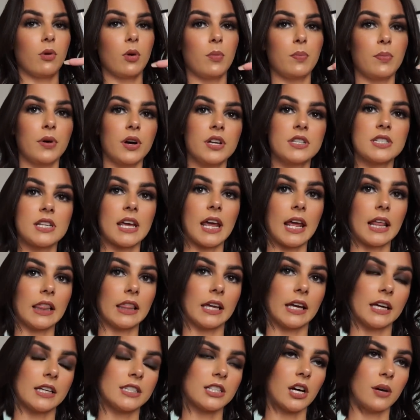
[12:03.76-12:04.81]
will put a
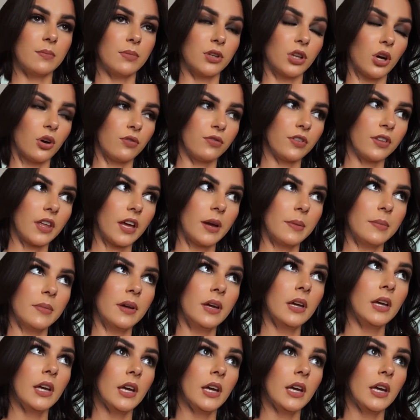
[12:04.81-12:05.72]
link down below for them.